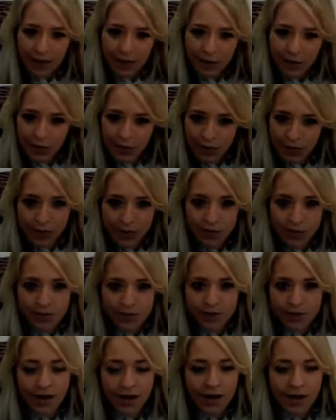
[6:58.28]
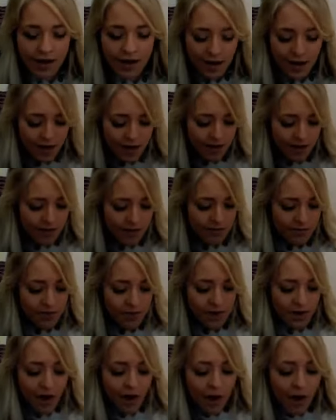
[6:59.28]
or Uturke.
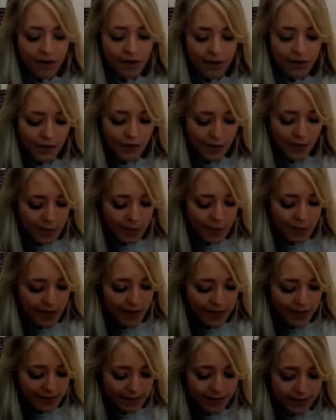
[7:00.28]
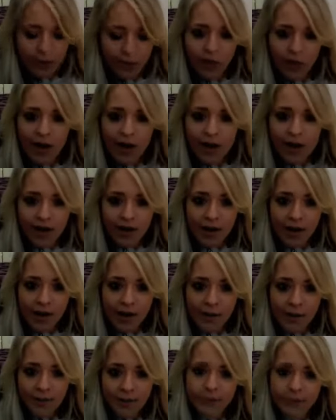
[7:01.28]
I don't know if I'm pronouncing that right.
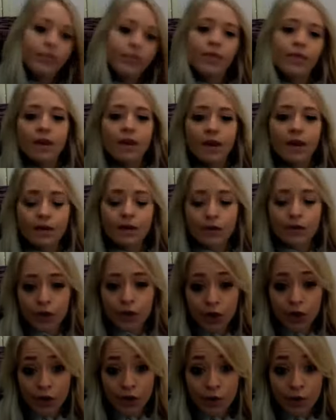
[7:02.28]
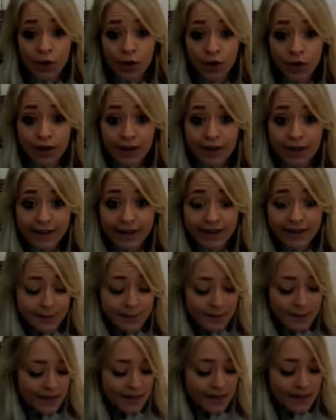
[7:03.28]
If you know what it
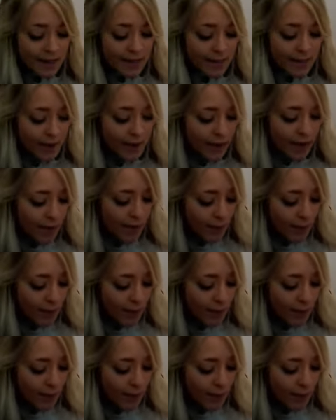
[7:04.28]
is, please let me know.